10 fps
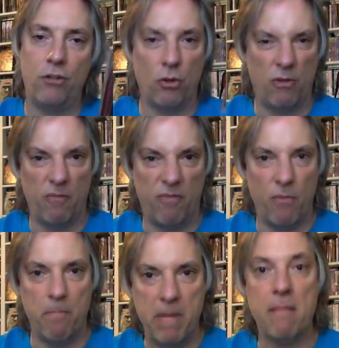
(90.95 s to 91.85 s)
So the, the
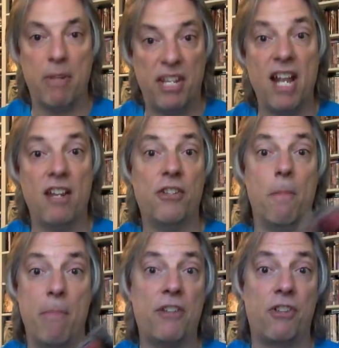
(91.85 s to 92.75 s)
meat and potatoes, the
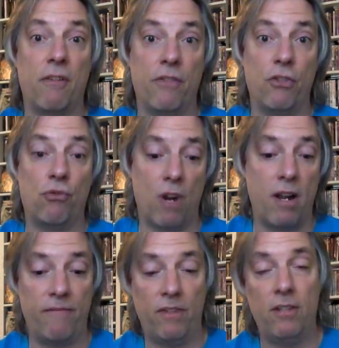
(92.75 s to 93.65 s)
best of the
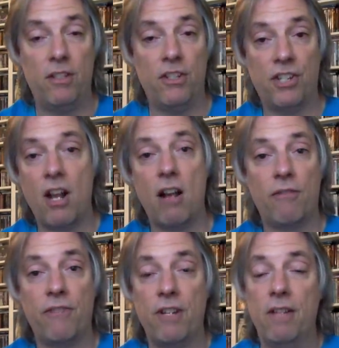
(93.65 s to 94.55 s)
Triumph
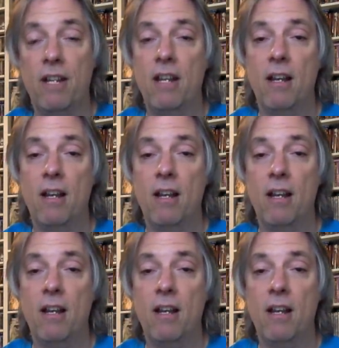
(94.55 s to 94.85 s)
discography